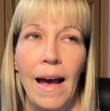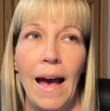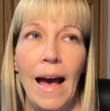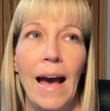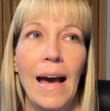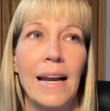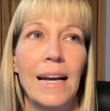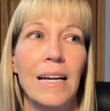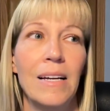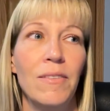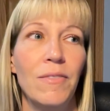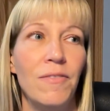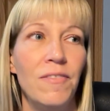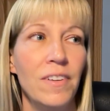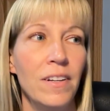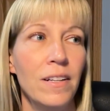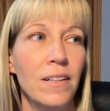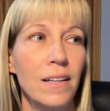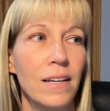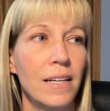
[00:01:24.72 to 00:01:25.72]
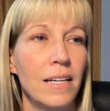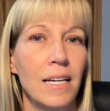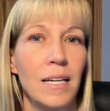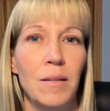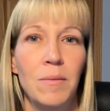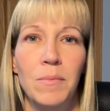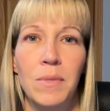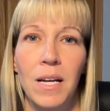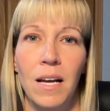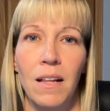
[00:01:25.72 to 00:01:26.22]
And I feel like I
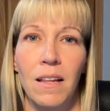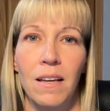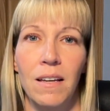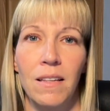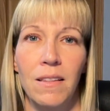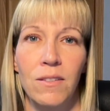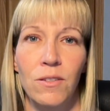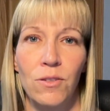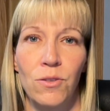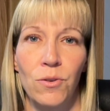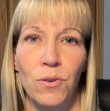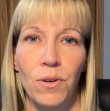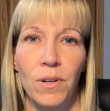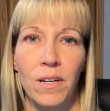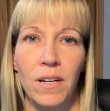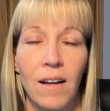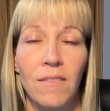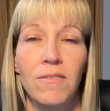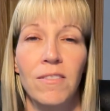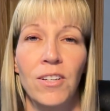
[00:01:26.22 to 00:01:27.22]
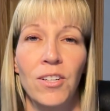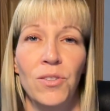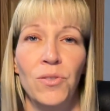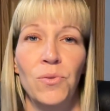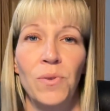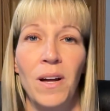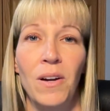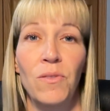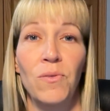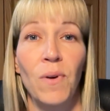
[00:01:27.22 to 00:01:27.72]
am telling the story of Little
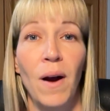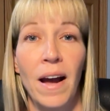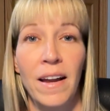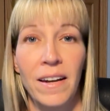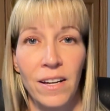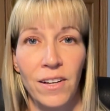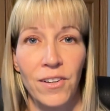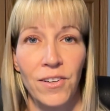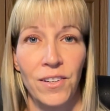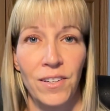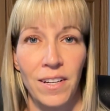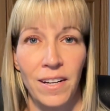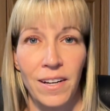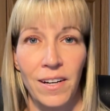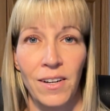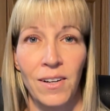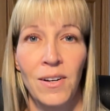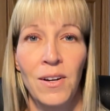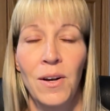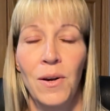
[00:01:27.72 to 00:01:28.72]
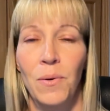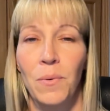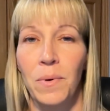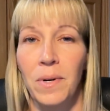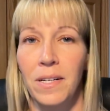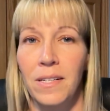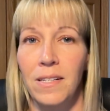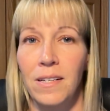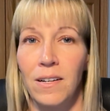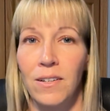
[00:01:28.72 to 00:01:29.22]
Red Riding Hood here when
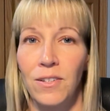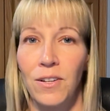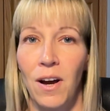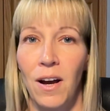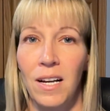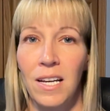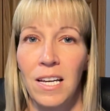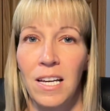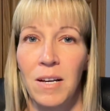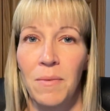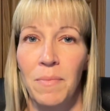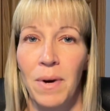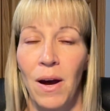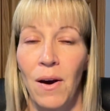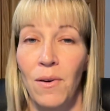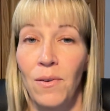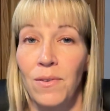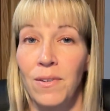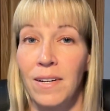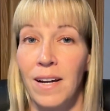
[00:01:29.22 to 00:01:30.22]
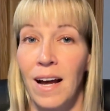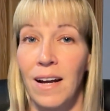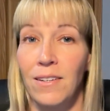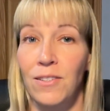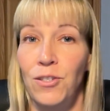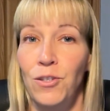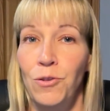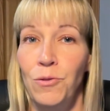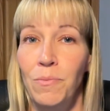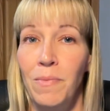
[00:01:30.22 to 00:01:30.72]
I start talking about not
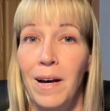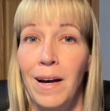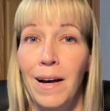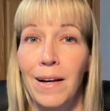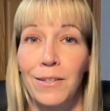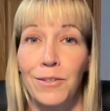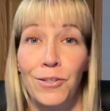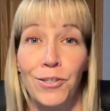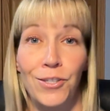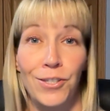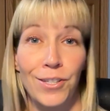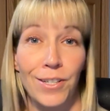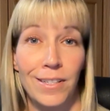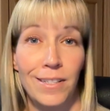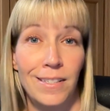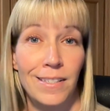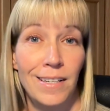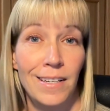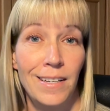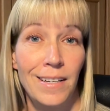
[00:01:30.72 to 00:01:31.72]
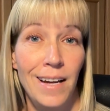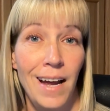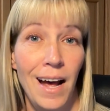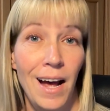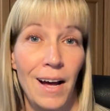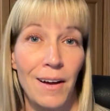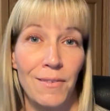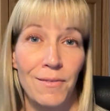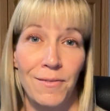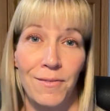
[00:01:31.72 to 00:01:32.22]
too much, just
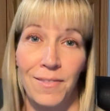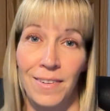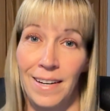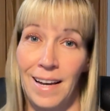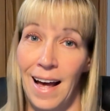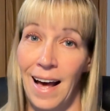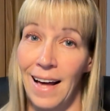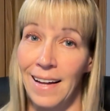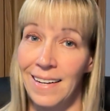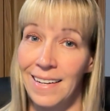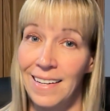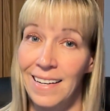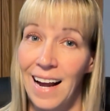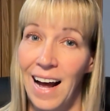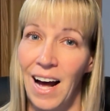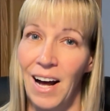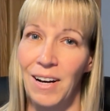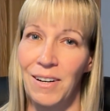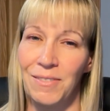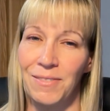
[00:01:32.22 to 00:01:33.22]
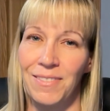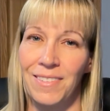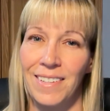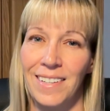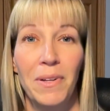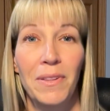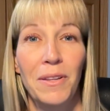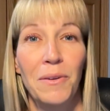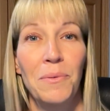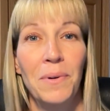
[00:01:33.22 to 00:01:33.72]
enough, not enough.
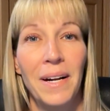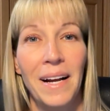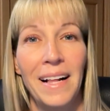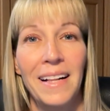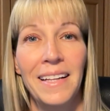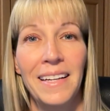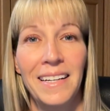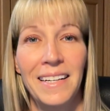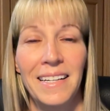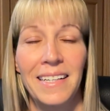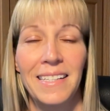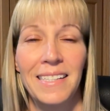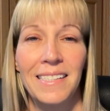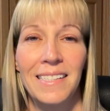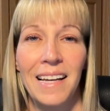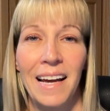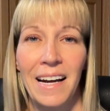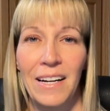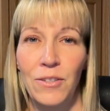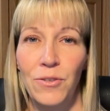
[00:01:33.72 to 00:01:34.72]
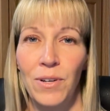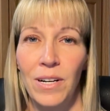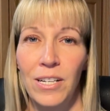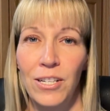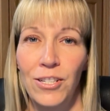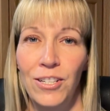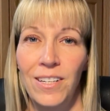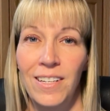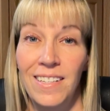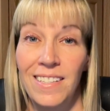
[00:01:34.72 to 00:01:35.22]
But the reality is
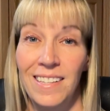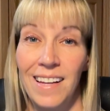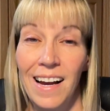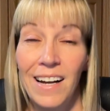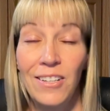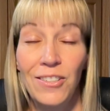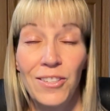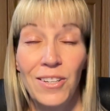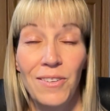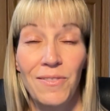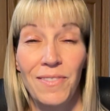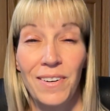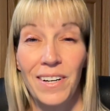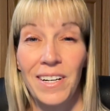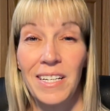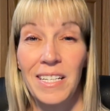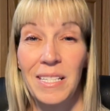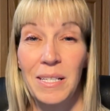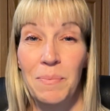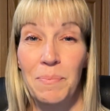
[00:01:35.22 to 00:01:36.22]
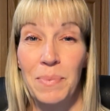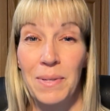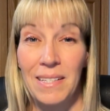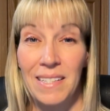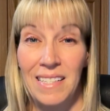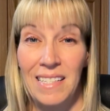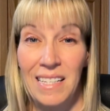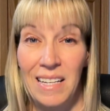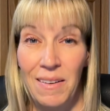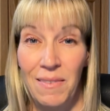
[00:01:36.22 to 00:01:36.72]
hydration is actually a very
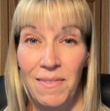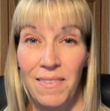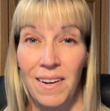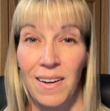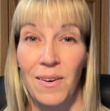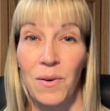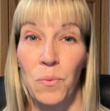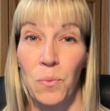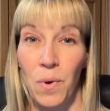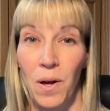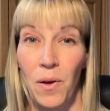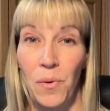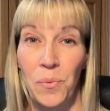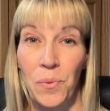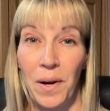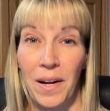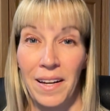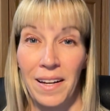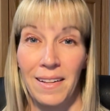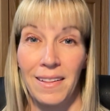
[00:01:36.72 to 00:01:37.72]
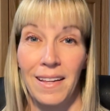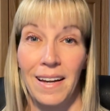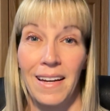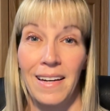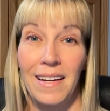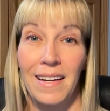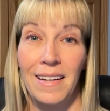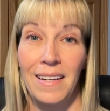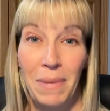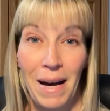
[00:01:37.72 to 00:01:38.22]
specific,
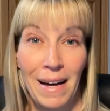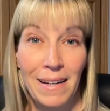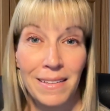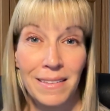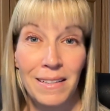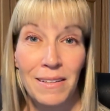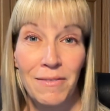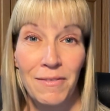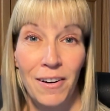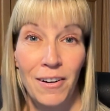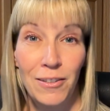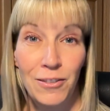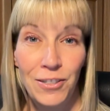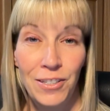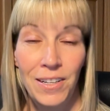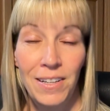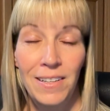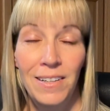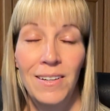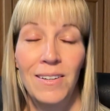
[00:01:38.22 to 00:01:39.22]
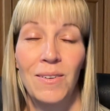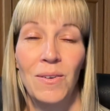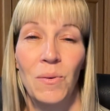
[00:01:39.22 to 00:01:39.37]
well-regulated bodily function